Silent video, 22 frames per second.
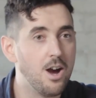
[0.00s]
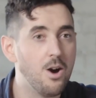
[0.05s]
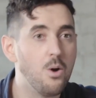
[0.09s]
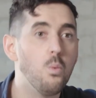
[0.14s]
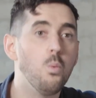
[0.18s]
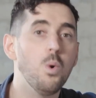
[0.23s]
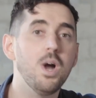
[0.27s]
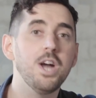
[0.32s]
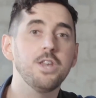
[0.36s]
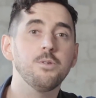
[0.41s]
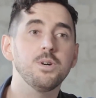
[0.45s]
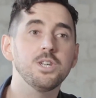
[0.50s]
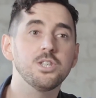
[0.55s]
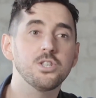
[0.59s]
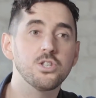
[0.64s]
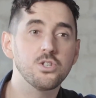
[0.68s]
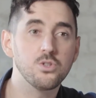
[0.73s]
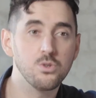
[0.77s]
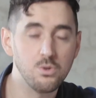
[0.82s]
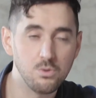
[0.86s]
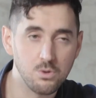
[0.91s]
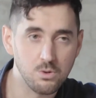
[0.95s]
where do I
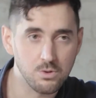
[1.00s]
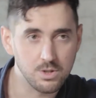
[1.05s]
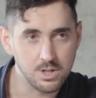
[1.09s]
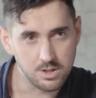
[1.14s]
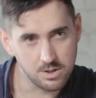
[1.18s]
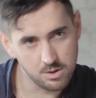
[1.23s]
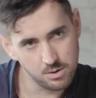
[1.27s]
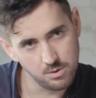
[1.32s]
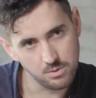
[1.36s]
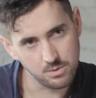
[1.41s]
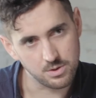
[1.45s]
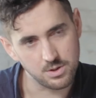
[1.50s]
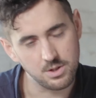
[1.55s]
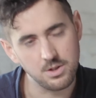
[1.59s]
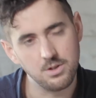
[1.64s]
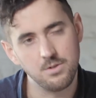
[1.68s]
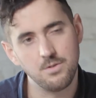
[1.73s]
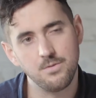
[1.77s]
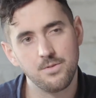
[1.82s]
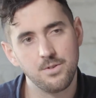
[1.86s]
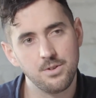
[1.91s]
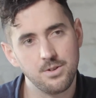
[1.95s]
store all these tools that
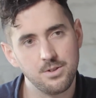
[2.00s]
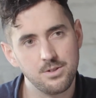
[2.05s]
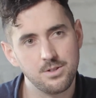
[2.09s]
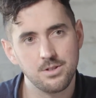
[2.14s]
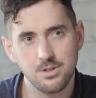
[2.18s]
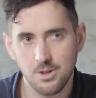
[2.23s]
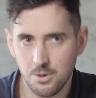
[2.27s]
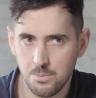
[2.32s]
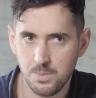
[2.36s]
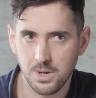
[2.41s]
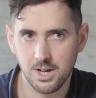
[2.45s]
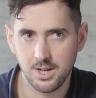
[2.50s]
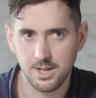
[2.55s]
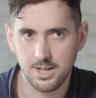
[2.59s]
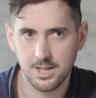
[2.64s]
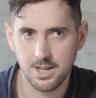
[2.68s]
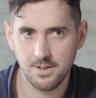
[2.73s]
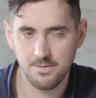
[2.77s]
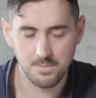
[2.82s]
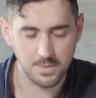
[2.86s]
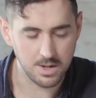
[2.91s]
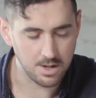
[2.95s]
you've so politely
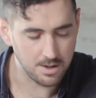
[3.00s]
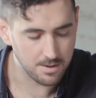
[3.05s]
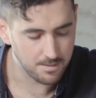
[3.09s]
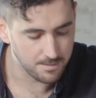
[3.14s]
given me?